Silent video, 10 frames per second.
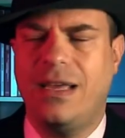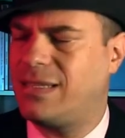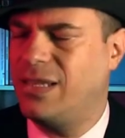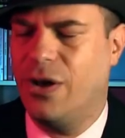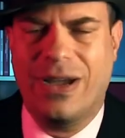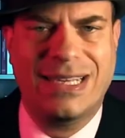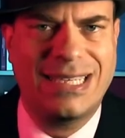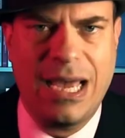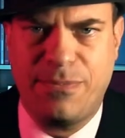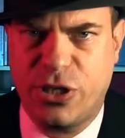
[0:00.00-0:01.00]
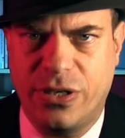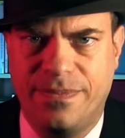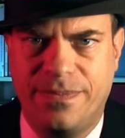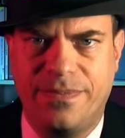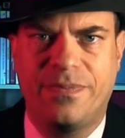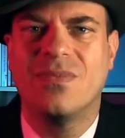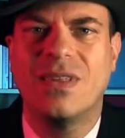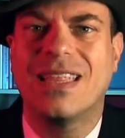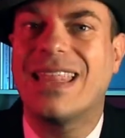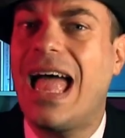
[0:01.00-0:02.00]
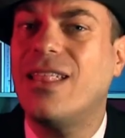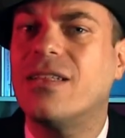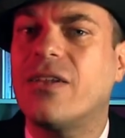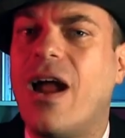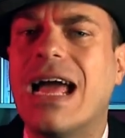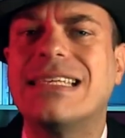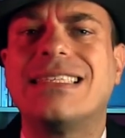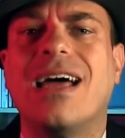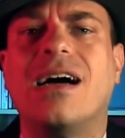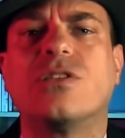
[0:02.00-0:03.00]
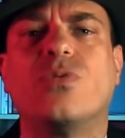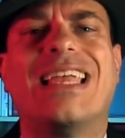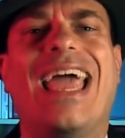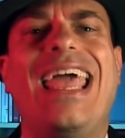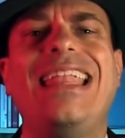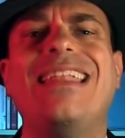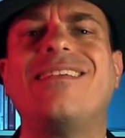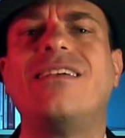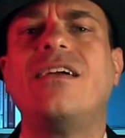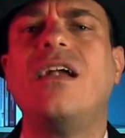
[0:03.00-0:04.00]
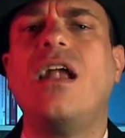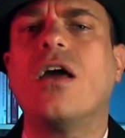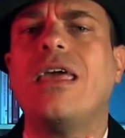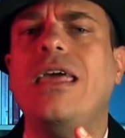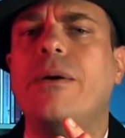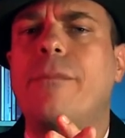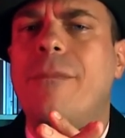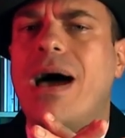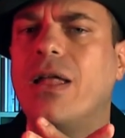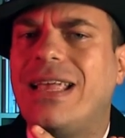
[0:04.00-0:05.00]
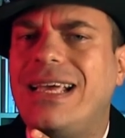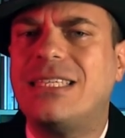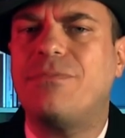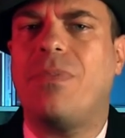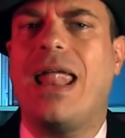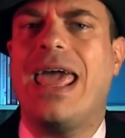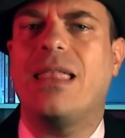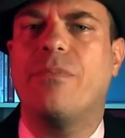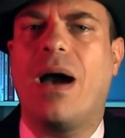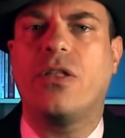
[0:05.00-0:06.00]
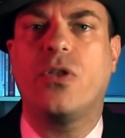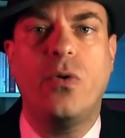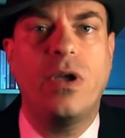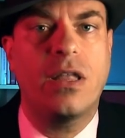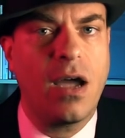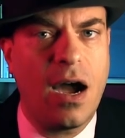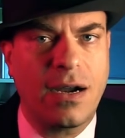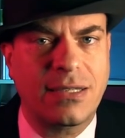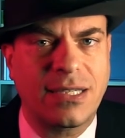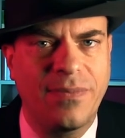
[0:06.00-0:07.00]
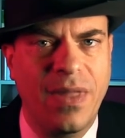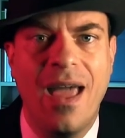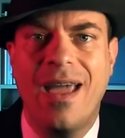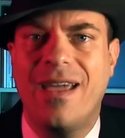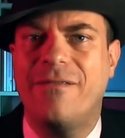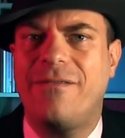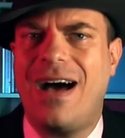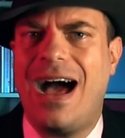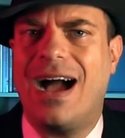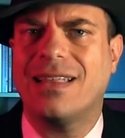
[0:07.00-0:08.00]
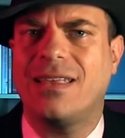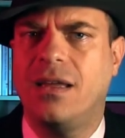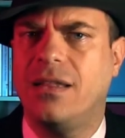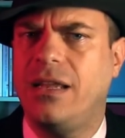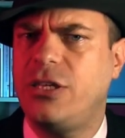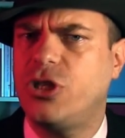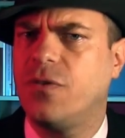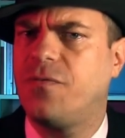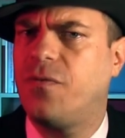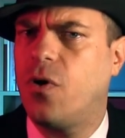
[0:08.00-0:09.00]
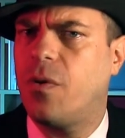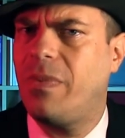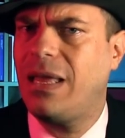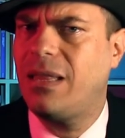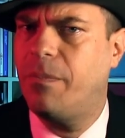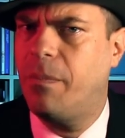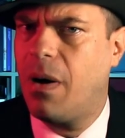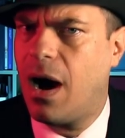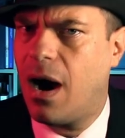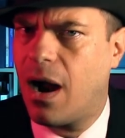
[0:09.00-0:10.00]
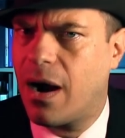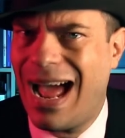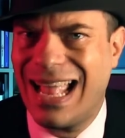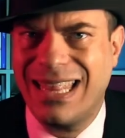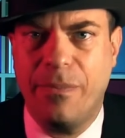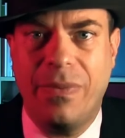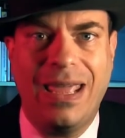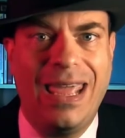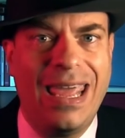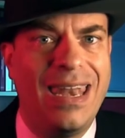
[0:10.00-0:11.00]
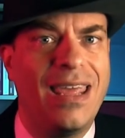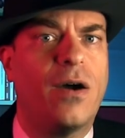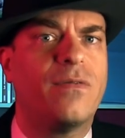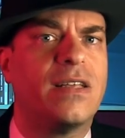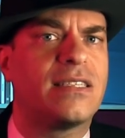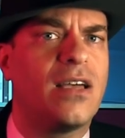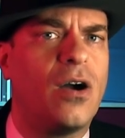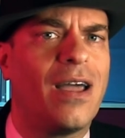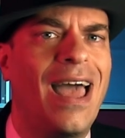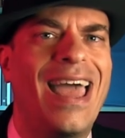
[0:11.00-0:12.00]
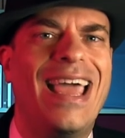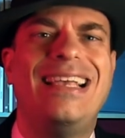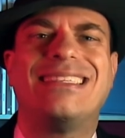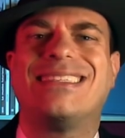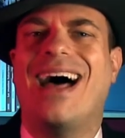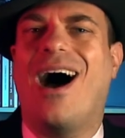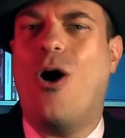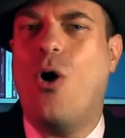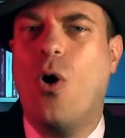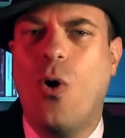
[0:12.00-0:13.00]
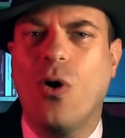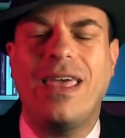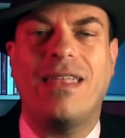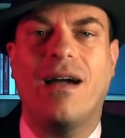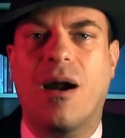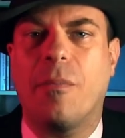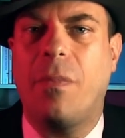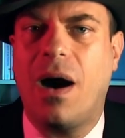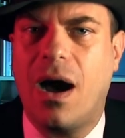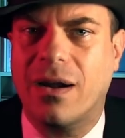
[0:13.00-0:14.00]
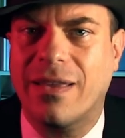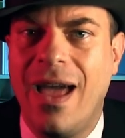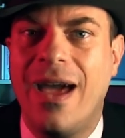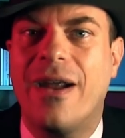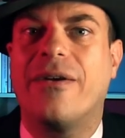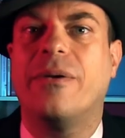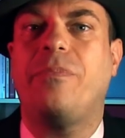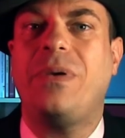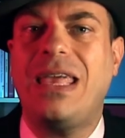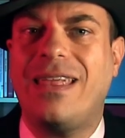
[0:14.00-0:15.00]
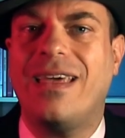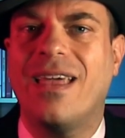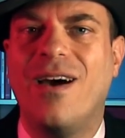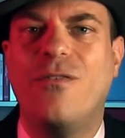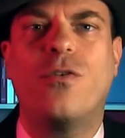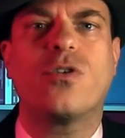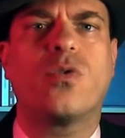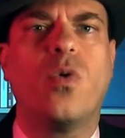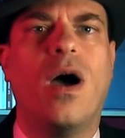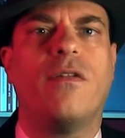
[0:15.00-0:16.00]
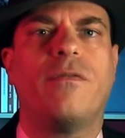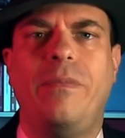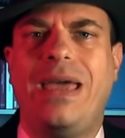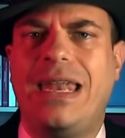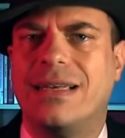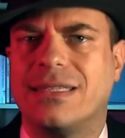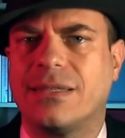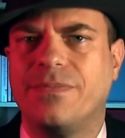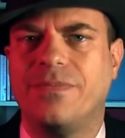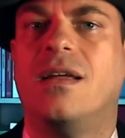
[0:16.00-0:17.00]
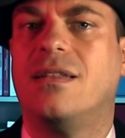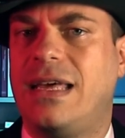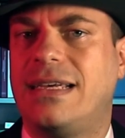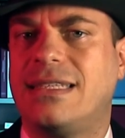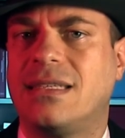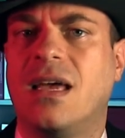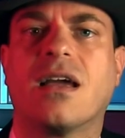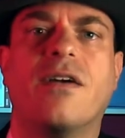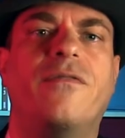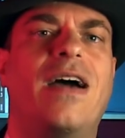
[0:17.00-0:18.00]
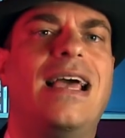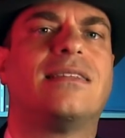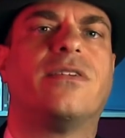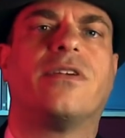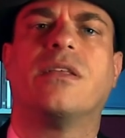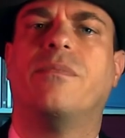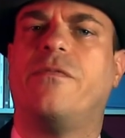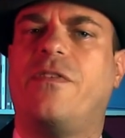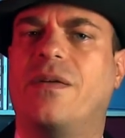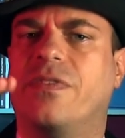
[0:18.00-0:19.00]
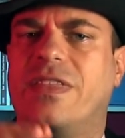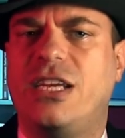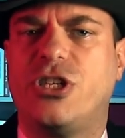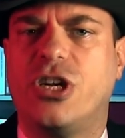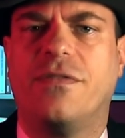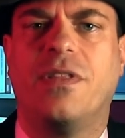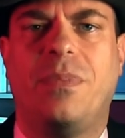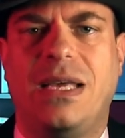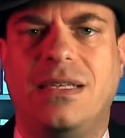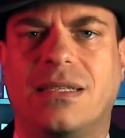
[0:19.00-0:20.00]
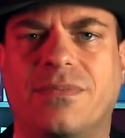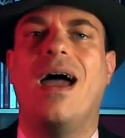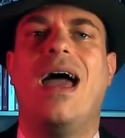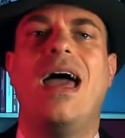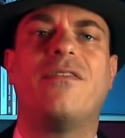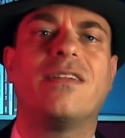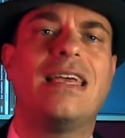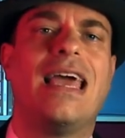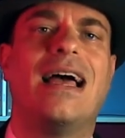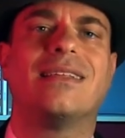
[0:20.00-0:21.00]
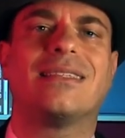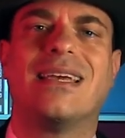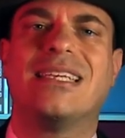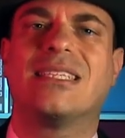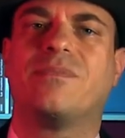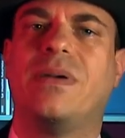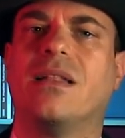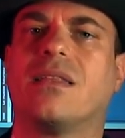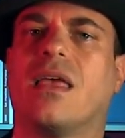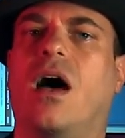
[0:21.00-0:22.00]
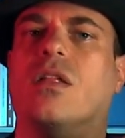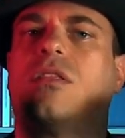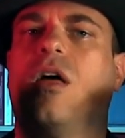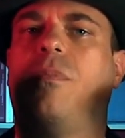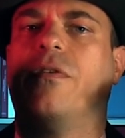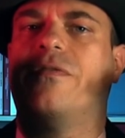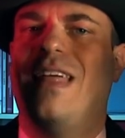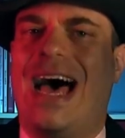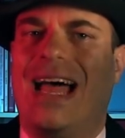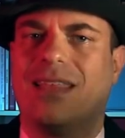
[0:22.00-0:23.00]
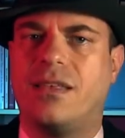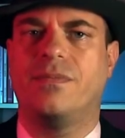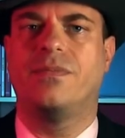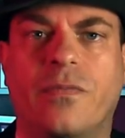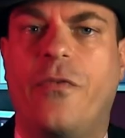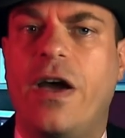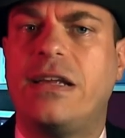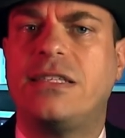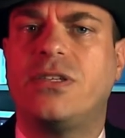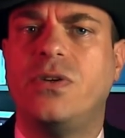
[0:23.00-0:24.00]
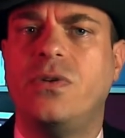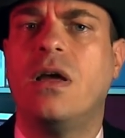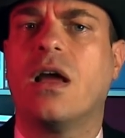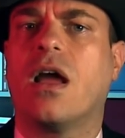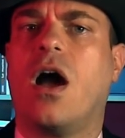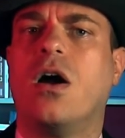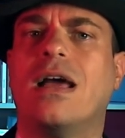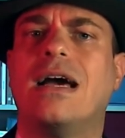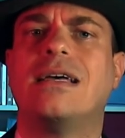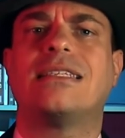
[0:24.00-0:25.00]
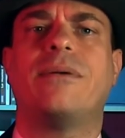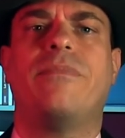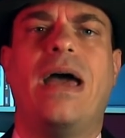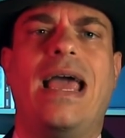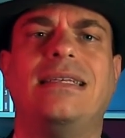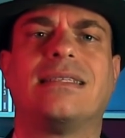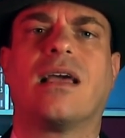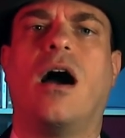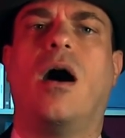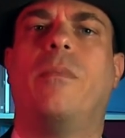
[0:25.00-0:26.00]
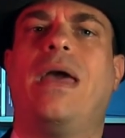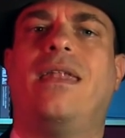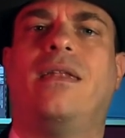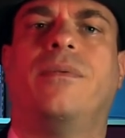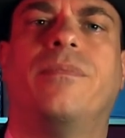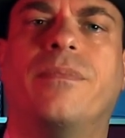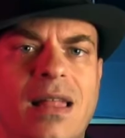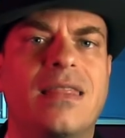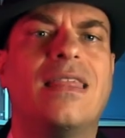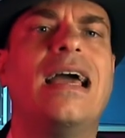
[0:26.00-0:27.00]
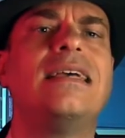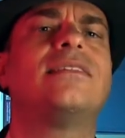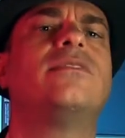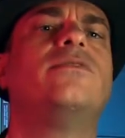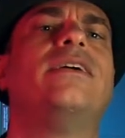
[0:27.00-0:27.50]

is no exception. The title track starts with interlocking melodies played by 2 guitars. In fact, the initial 4-beat bar at the beginning of the song is the whole guitar part, repeated for 12 minutes. This conveys the rhythm foundation of the piece. Everything else is built on top of that. Very soon, congas and bass come in. Thanks to